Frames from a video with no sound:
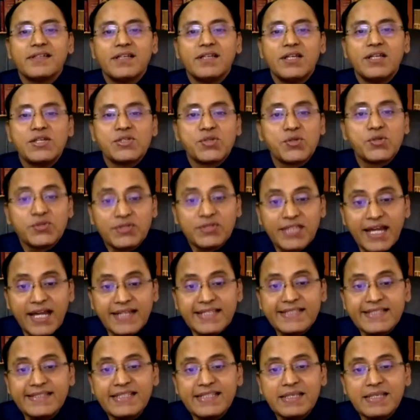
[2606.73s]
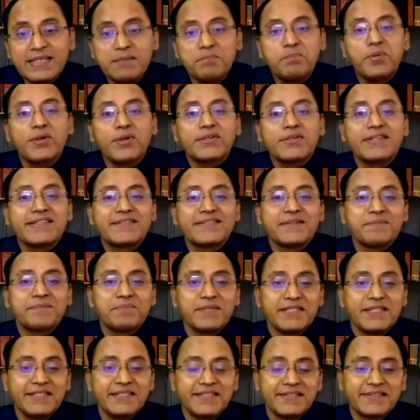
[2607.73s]
So that is the importance of
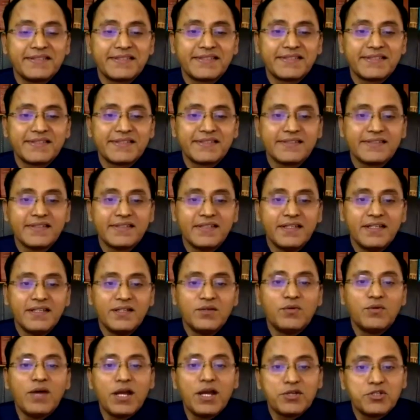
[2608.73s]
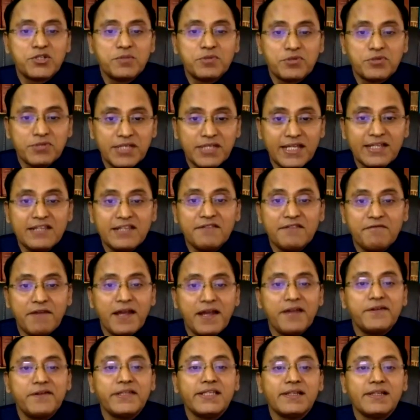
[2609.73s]
notice. We have to be really
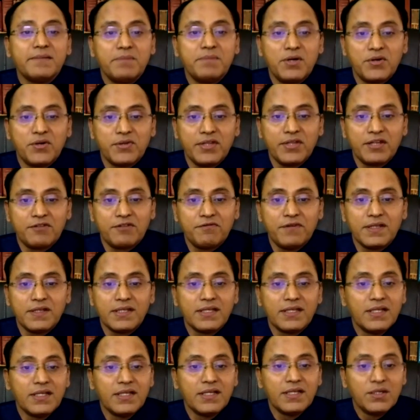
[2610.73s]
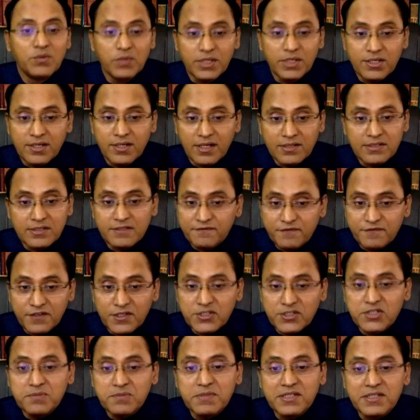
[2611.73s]
wary about that one. We can't afford to
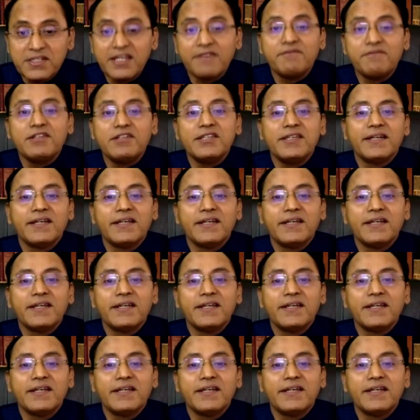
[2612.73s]
be cavalier.